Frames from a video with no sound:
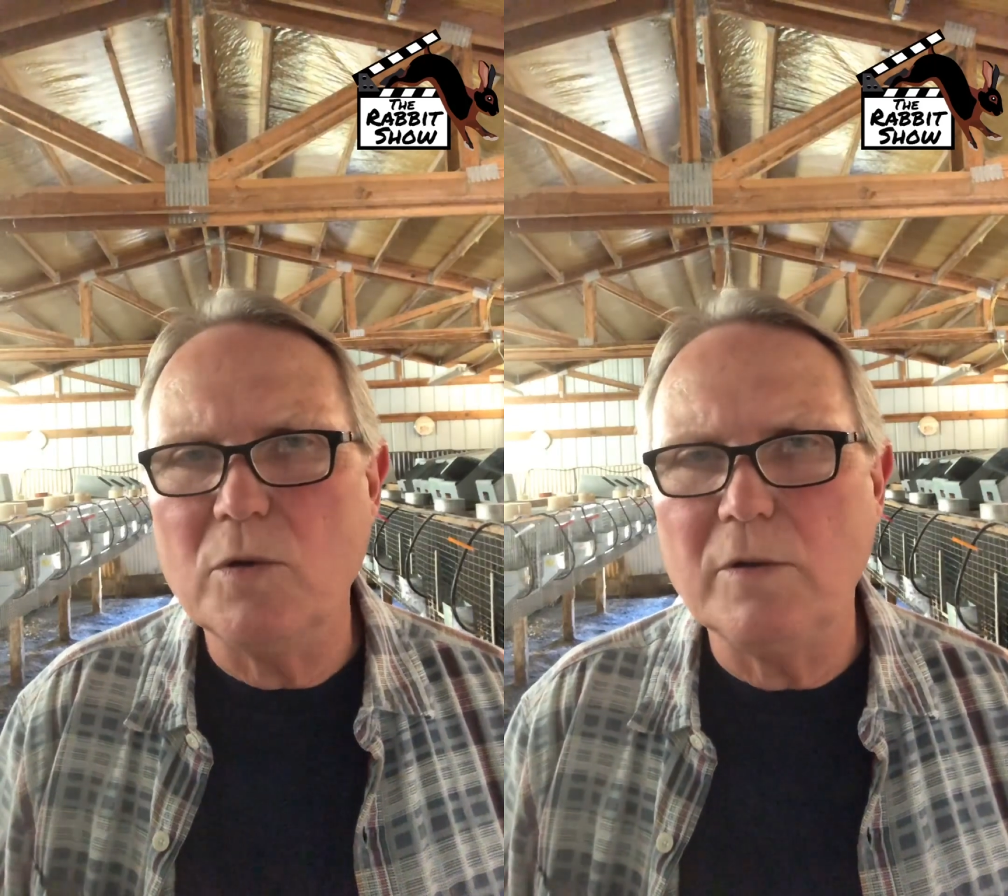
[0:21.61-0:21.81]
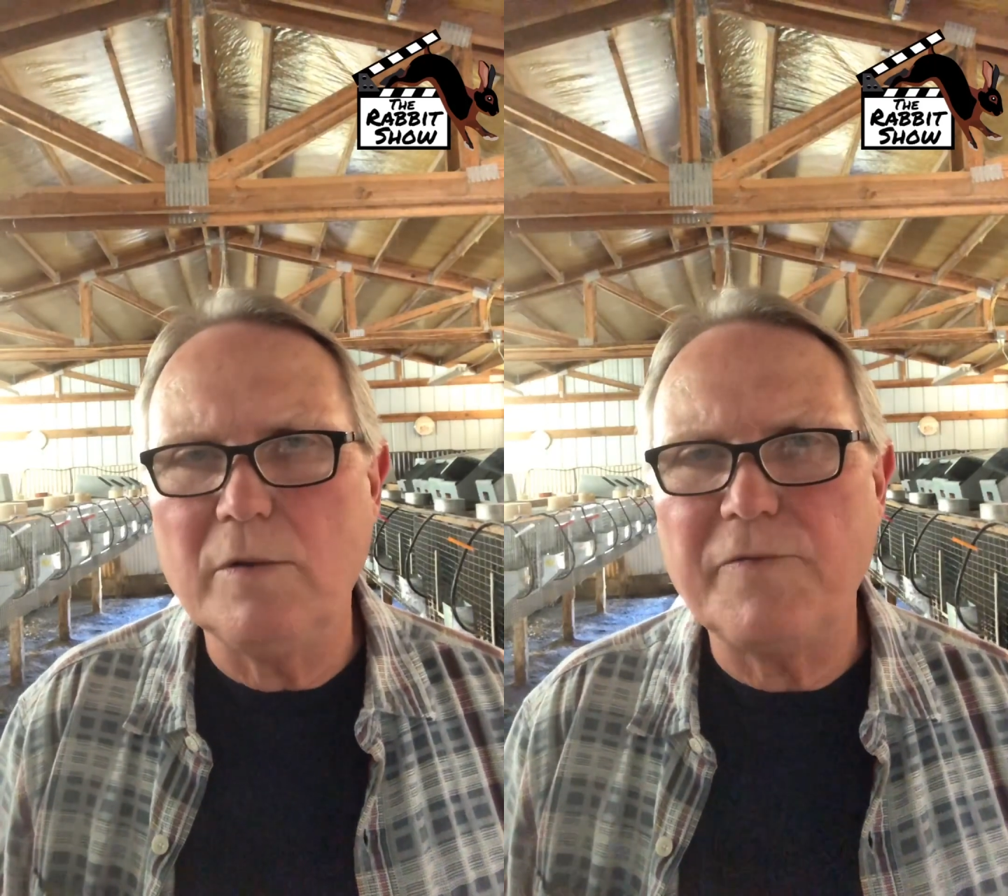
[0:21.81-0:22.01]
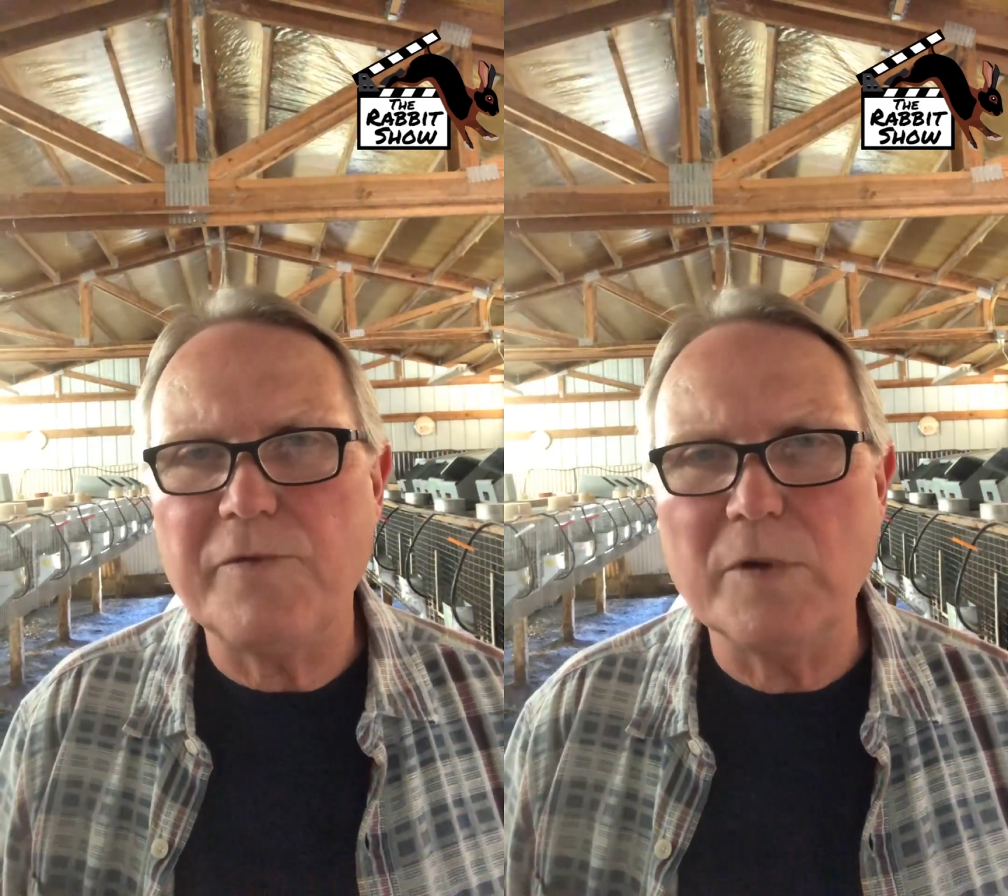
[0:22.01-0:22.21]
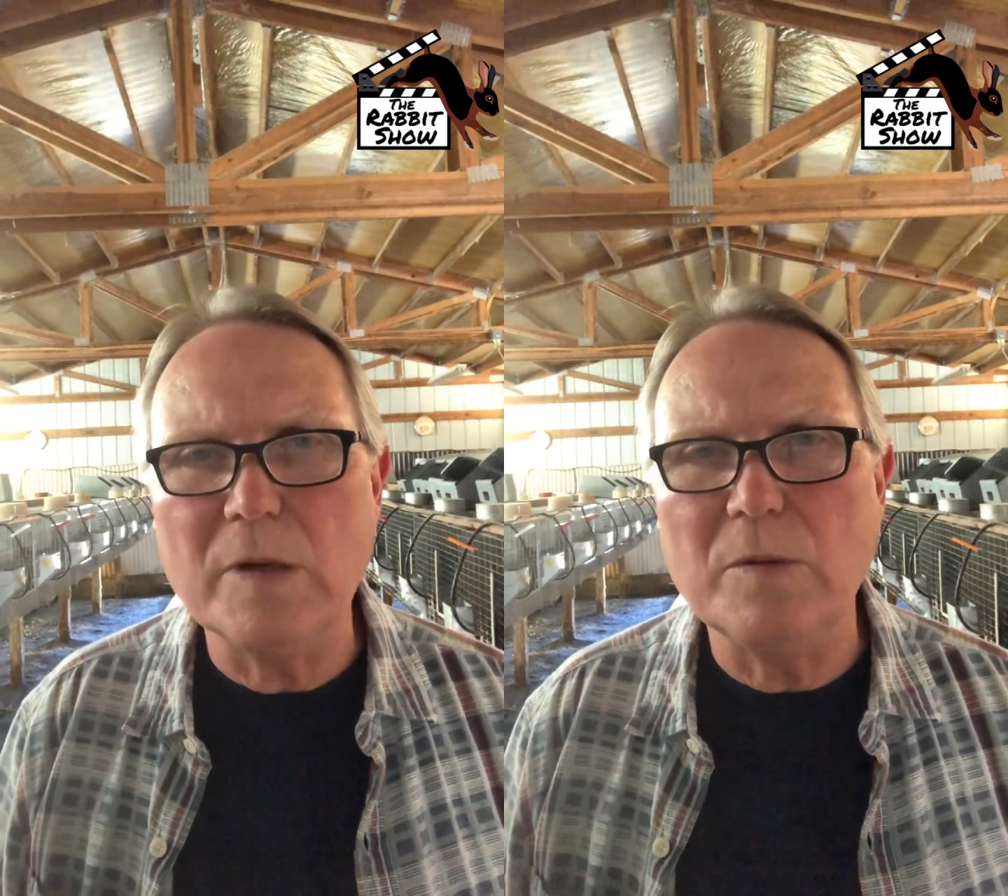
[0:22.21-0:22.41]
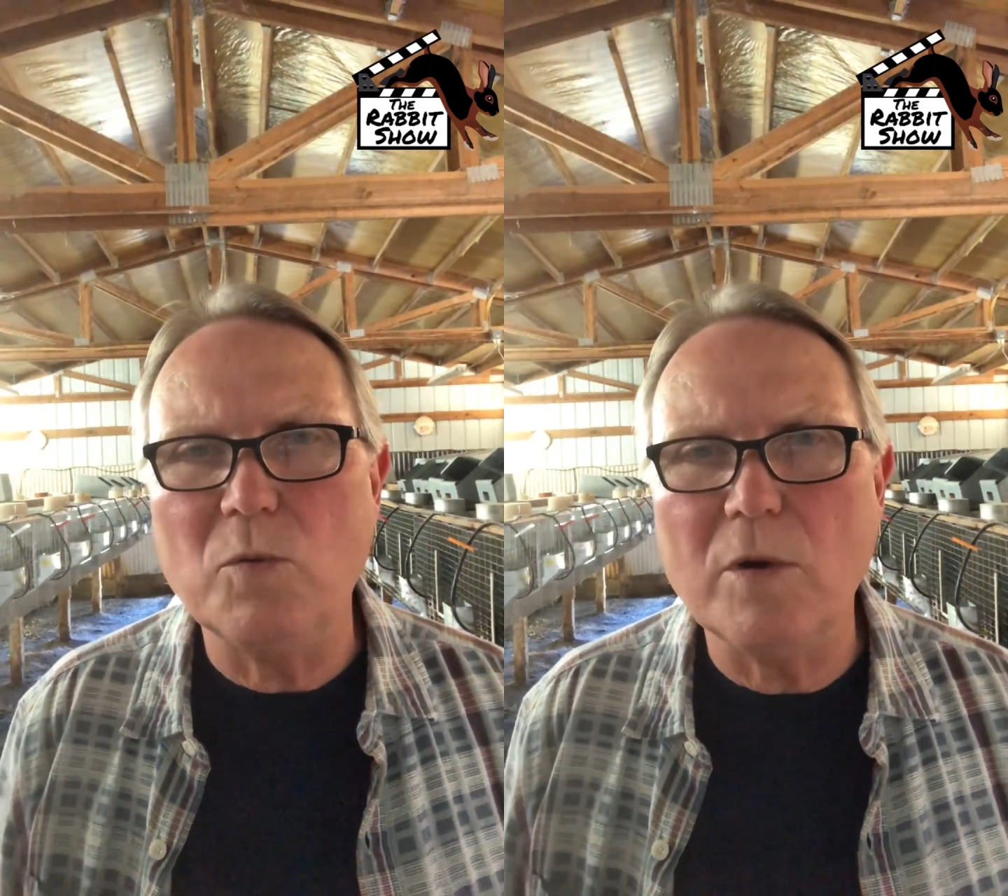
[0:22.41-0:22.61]
wool for
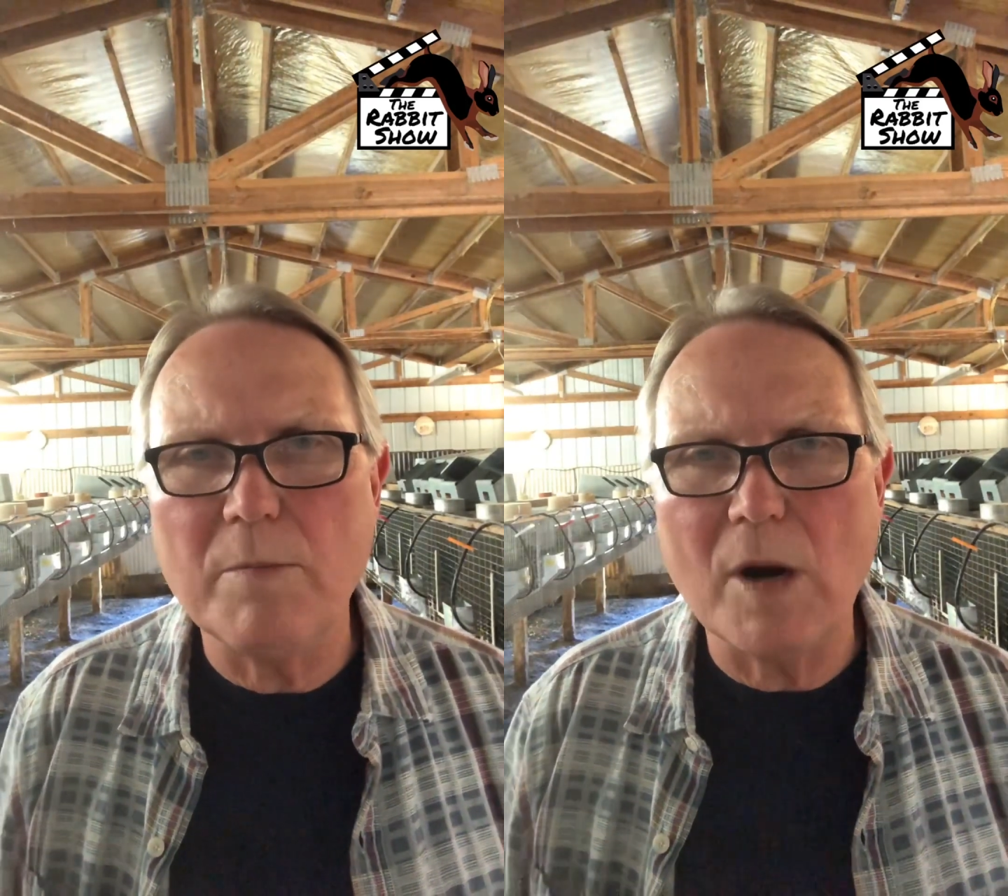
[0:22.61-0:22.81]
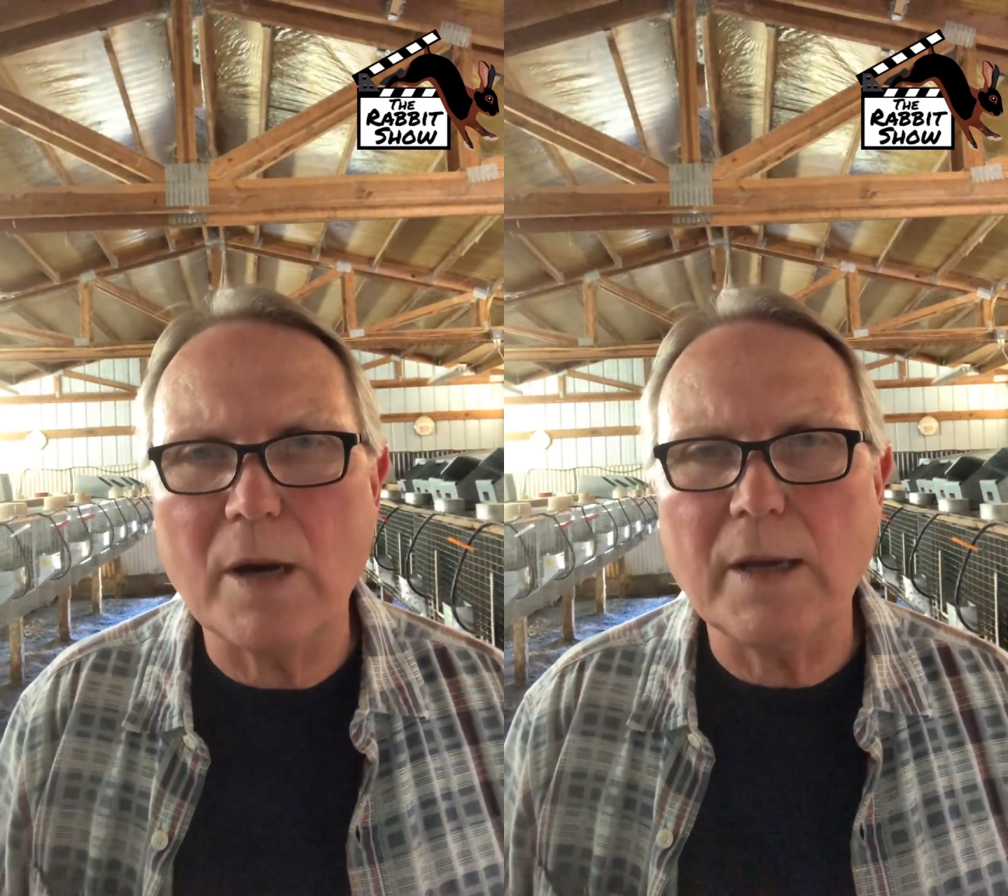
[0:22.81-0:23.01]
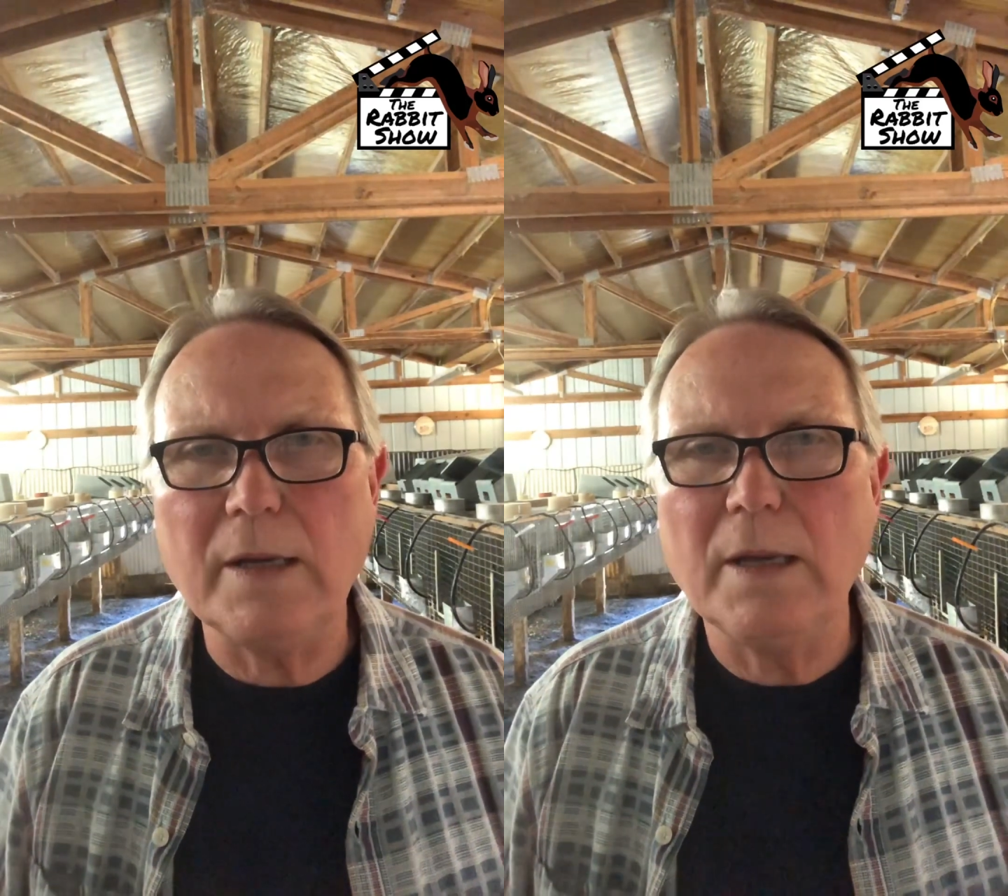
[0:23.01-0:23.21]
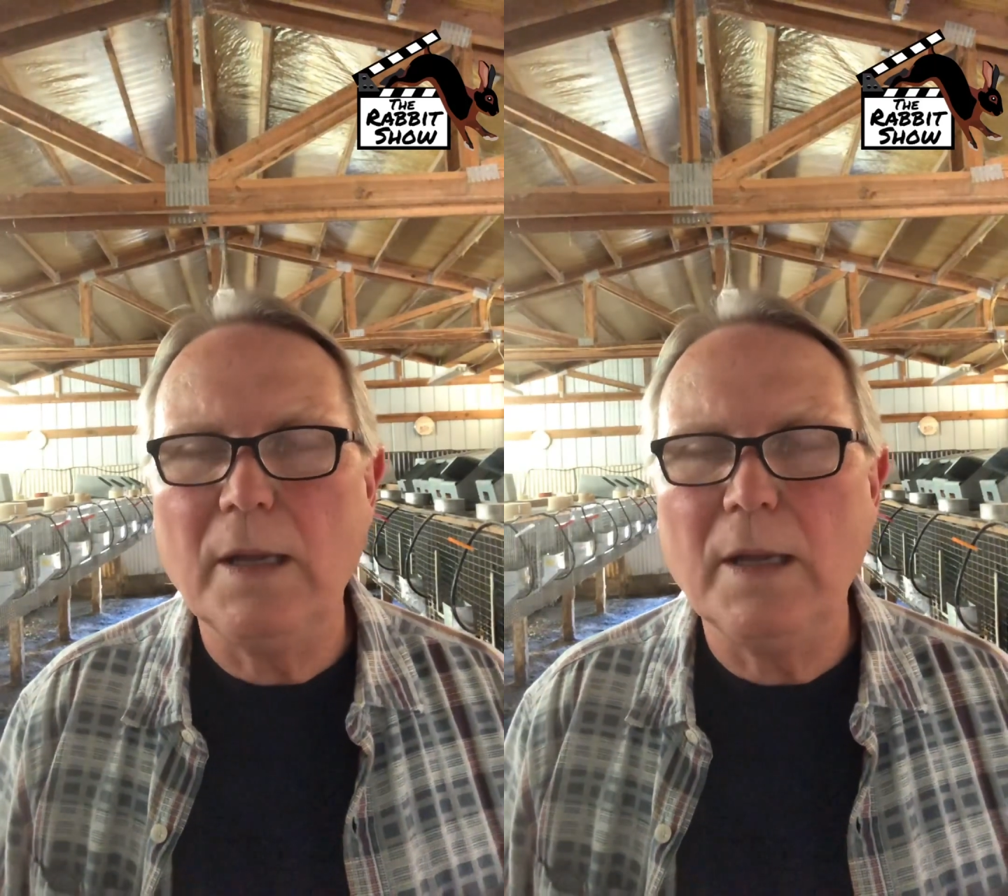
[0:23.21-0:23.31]
a wool market,